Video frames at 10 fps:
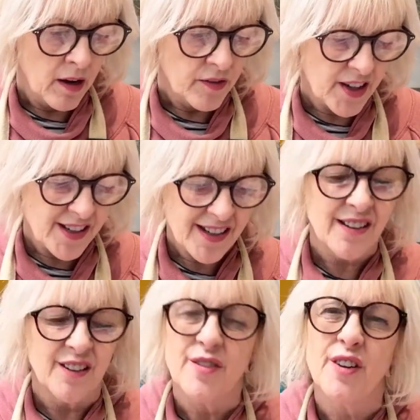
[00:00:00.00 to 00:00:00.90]
they
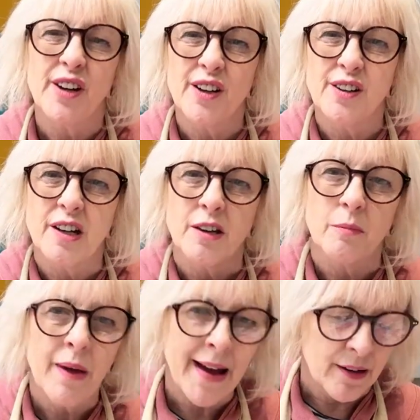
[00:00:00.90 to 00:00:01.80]
didn't look very good in the
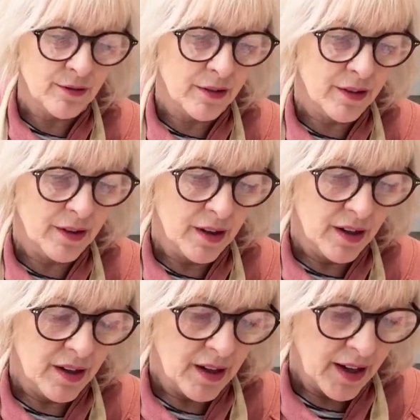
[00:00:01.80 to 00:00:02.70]
mount.
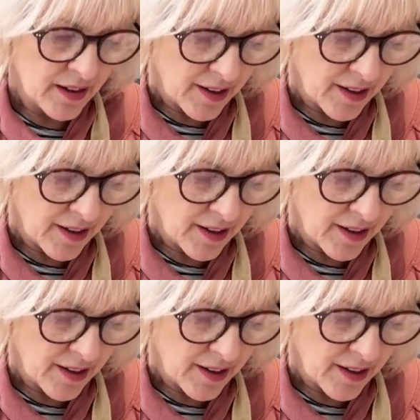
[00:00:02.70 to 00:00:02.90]
And I